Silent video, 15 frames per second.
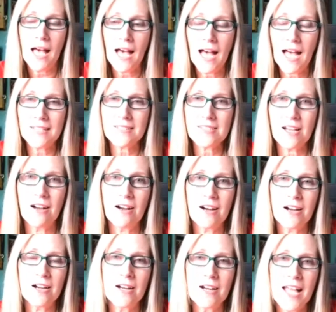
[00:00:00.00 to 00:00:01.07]
at
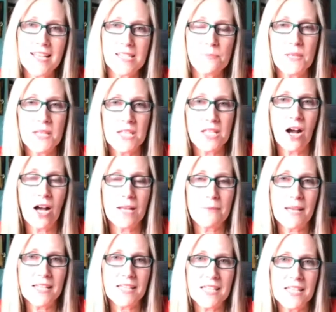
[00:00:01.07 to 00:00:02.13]
our SPE
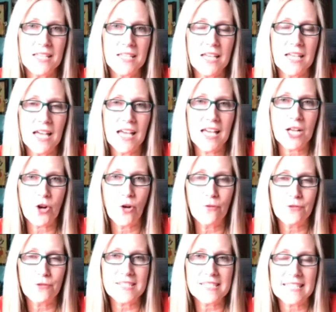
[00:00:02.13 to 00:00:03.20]
IMechE
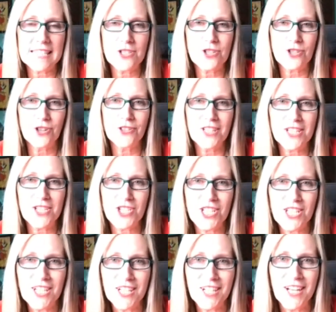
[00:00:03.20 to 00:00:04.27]
conference later on this
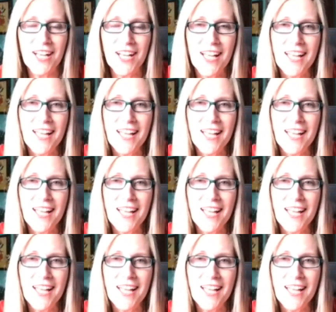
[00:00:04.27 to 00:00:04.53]
year.